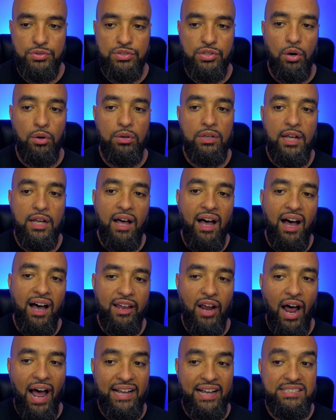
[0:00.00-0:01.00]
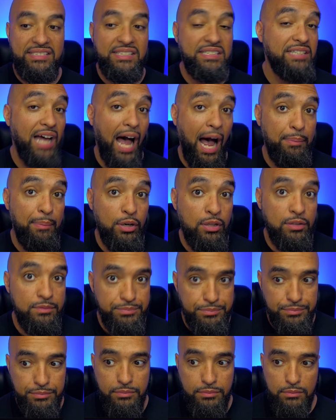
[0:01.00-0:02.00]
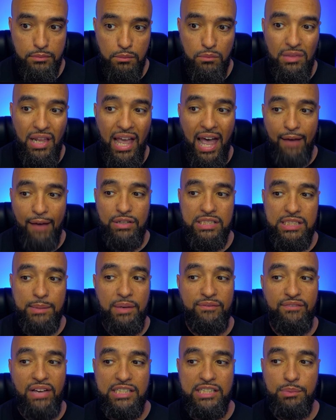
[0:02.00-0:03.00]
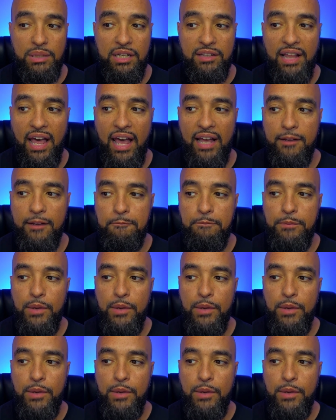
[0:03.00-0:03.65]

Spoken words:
So, you know, I could see Tobert having some investment in that.